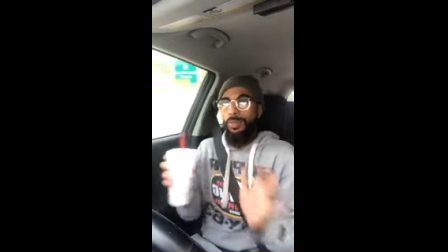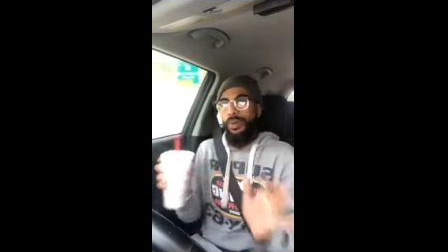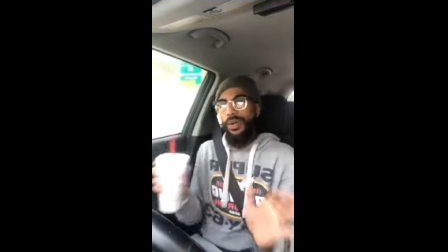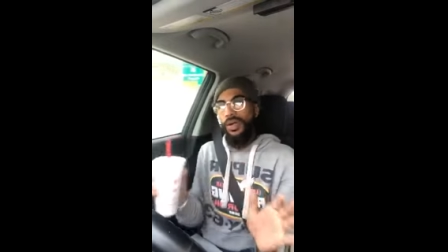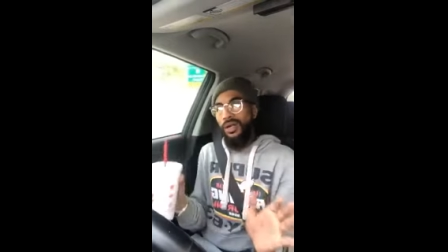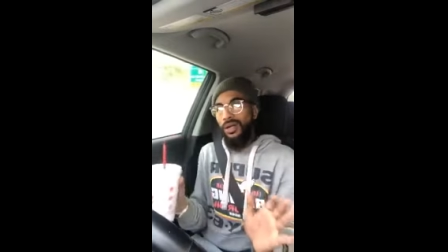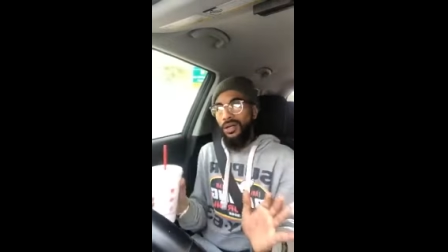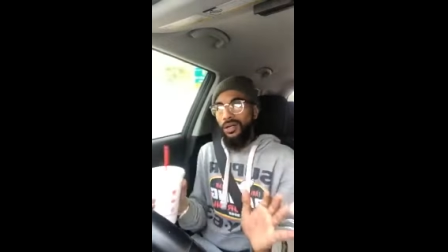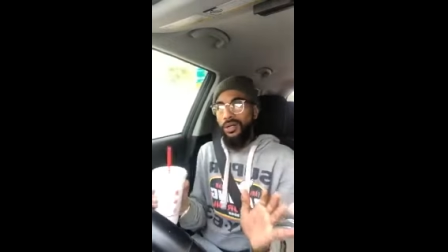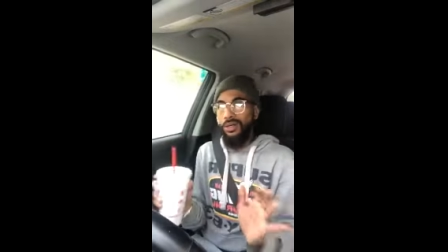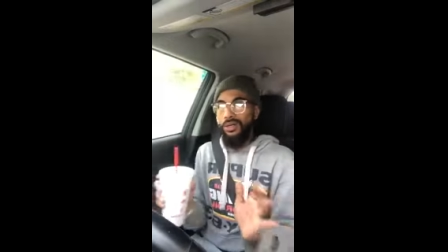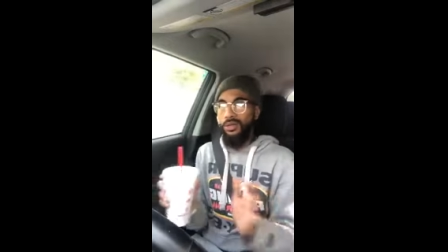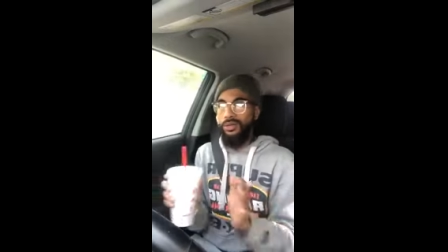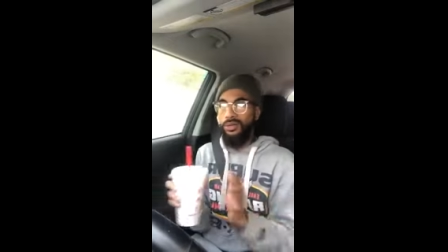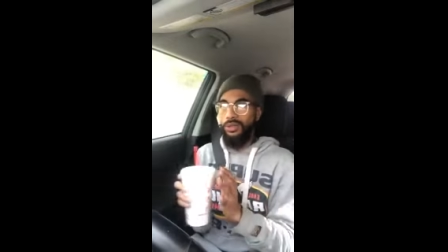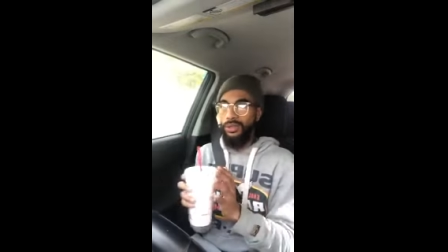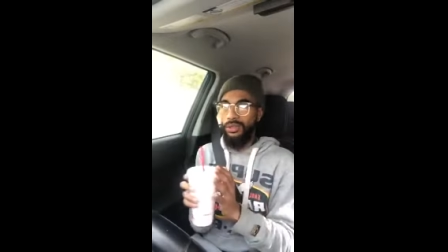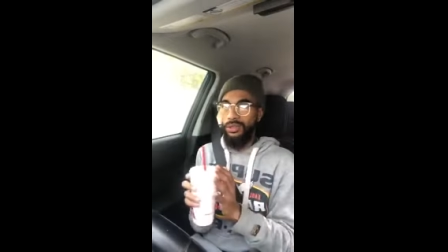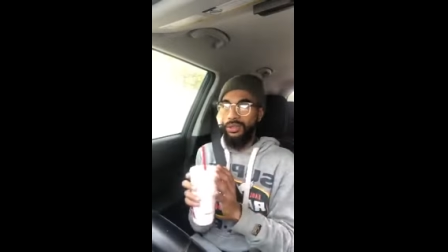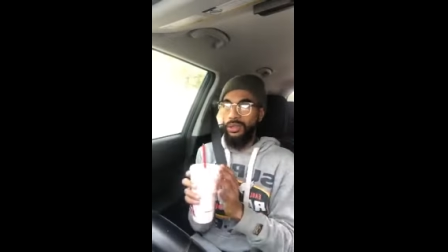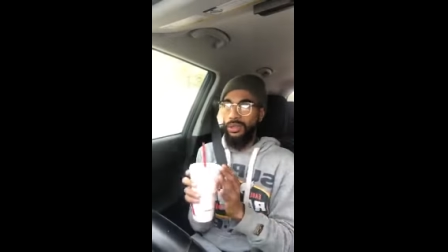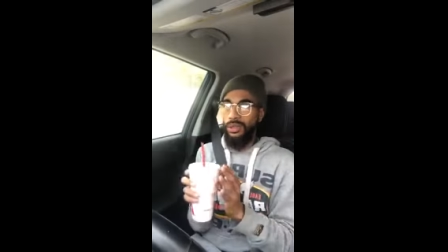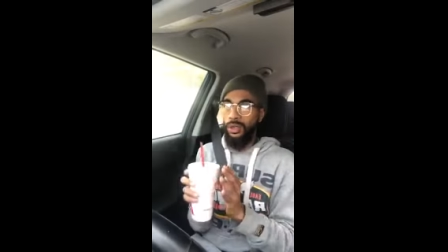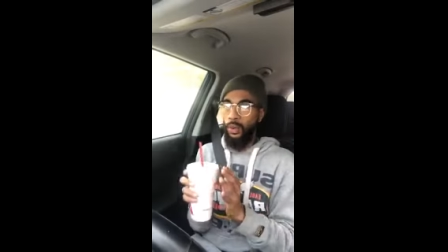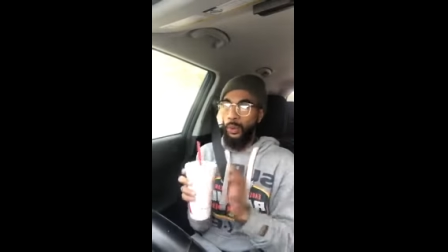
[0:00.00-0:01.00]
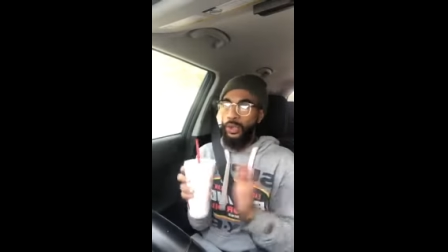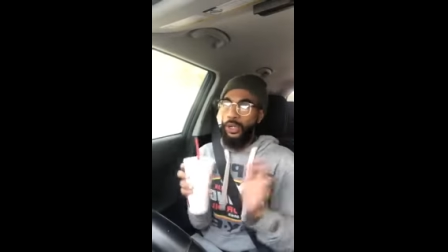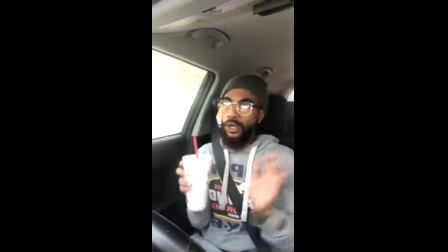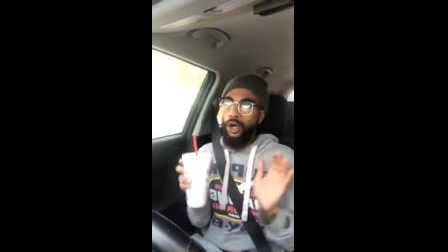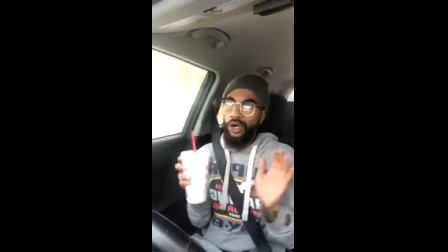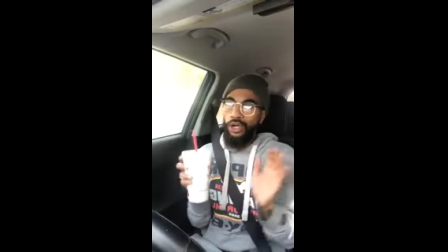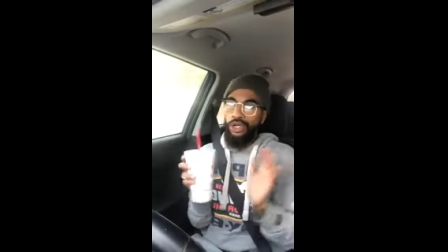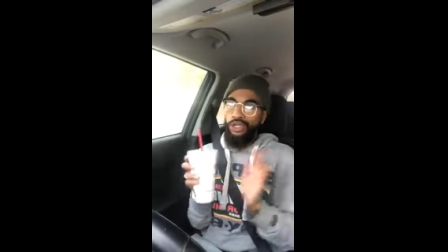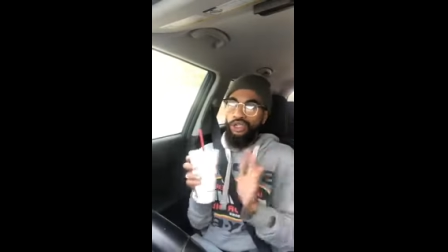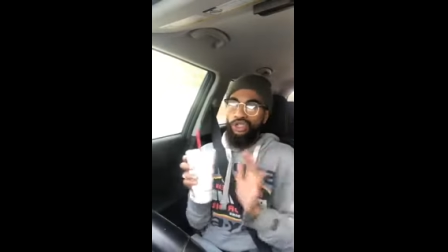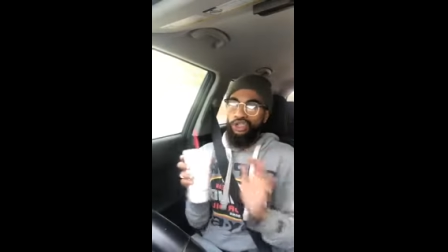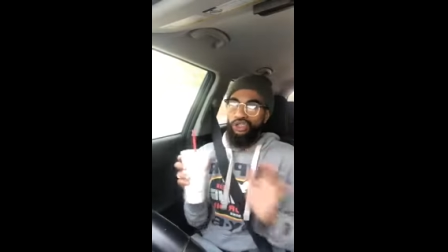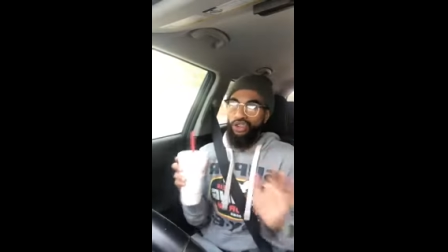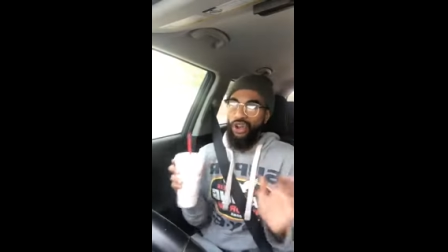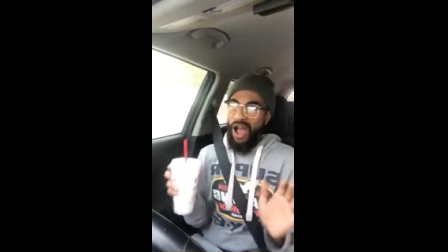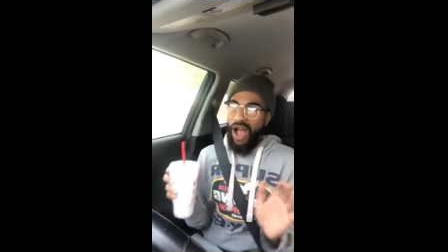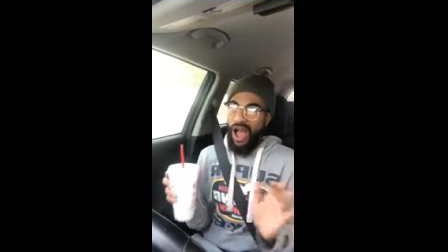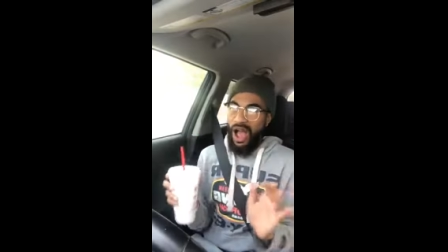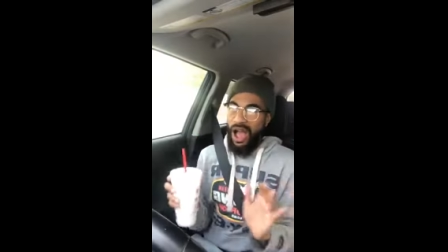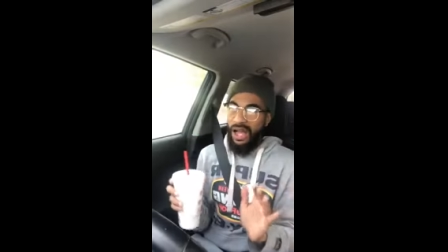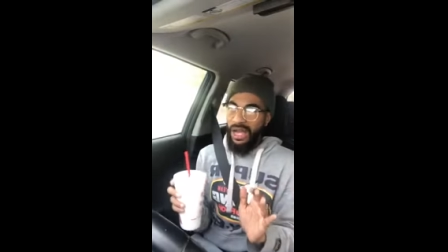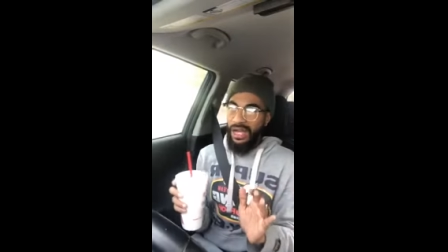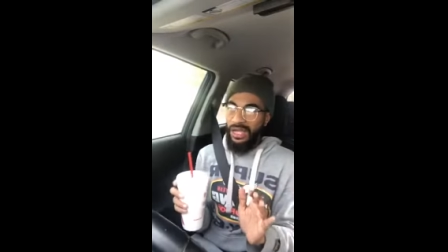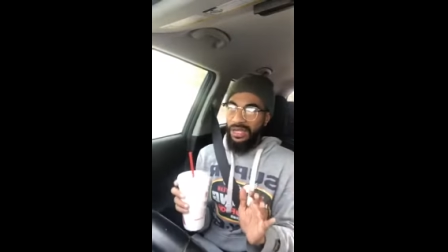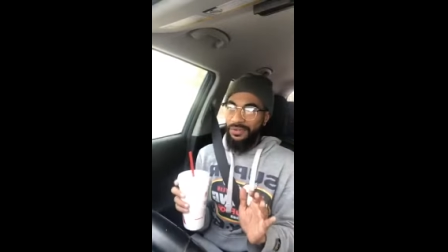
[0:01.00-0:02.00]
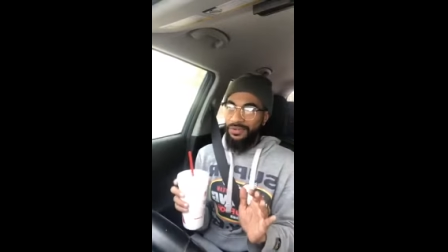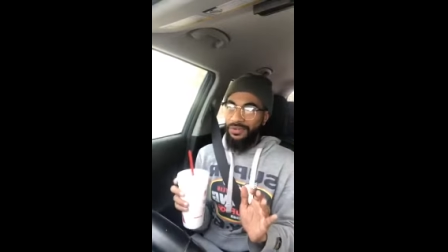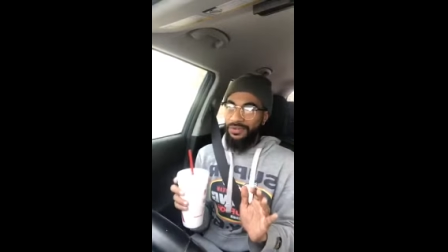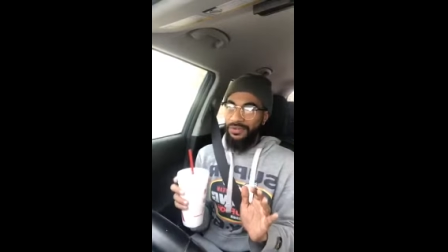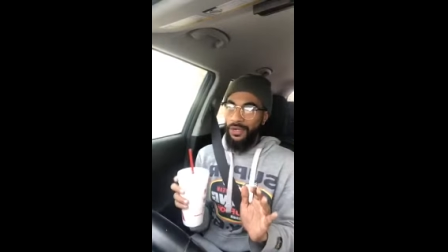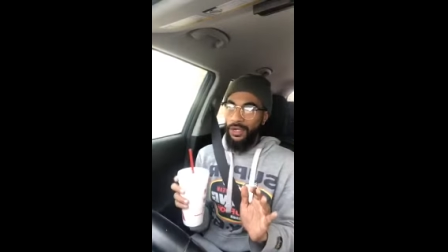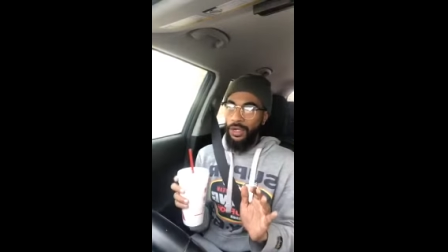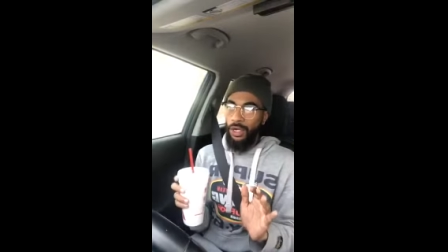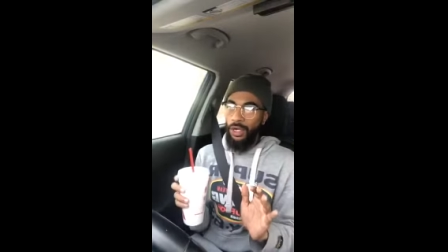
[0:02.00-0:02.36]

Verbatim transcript: build. We go to drive.